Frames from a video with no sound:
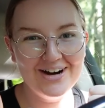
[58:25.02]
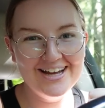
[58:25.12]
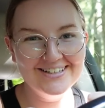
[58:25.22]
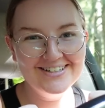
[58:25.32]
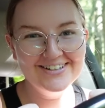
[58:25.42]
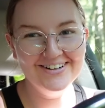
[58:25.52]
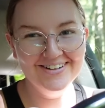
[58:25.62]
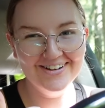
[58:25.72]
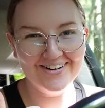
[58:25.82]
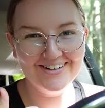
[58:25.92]
rant
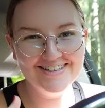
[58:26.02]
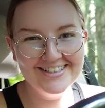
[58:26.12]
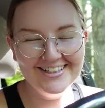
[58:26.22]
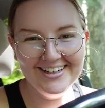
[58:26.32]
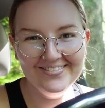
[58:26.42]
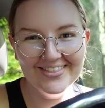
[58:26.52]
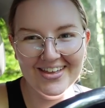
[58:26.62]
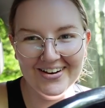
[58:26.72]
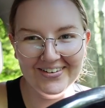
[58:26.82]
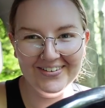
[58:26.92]
alert, even
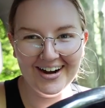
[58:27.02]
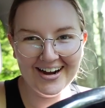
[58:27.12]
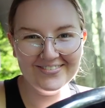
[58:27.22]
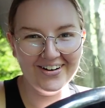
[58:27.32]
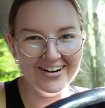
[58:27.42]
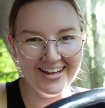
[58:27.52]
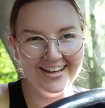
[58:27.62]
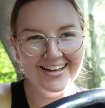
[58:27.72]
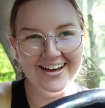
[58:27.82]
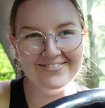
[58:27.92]
though I've already,
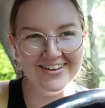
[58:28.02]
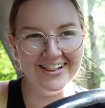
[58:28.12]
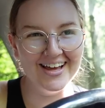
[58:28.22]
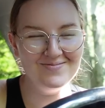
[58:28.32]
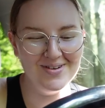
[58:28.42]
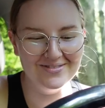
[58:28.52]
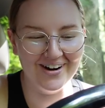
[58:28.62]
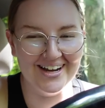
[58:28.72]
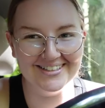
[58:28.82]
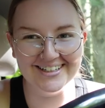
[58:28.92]
I feel like been
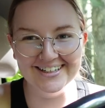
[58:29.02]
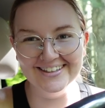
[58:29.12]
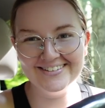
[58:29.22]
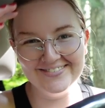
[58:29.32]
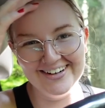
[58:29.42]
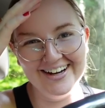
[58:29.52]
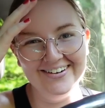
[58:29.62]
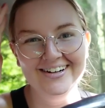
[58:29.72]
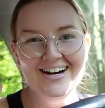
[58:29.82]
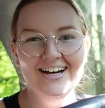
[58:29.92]
ranting in this
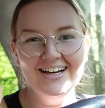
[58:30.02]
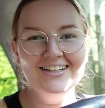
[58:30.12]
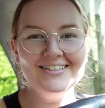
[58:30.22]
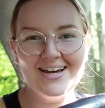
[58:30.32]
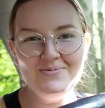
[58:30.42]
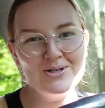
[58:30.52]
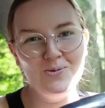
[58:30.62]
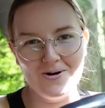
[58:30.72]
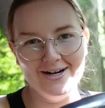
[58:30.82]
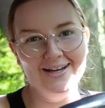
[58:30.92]
video. At least I'm just
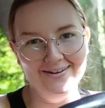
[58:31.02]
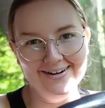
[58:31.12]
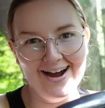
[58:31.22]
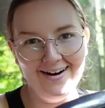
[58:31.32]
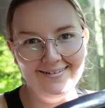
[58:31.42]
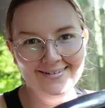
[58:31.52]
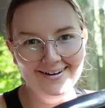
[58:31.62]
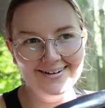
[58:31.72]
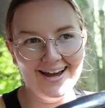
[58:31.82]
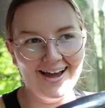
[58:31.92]
warning you now,
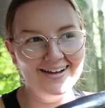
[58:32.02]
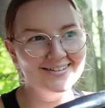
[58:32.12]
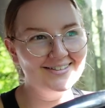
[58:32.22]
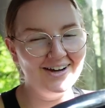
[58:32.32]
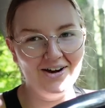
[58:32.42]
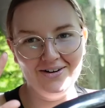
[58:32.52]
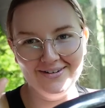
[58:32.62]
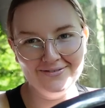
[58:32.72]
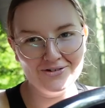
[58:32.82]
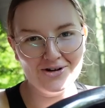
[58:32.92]
okay? So
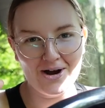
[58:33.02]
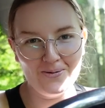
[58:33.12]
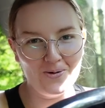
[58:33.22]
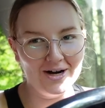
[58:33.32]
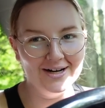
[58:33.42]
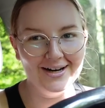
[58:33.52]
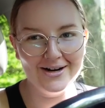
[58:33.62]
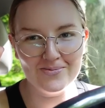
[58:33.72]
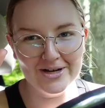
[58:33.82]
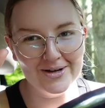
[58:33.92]
if you're not wanting to
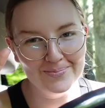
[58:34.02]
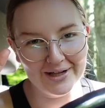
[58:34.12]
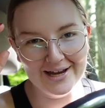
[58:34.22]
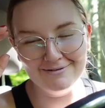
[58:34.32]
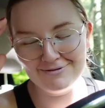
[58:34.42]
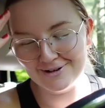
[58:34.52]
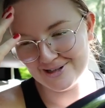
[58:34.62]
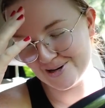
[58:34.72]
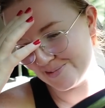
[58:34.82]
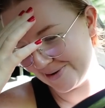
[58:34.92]
hear me complain for a little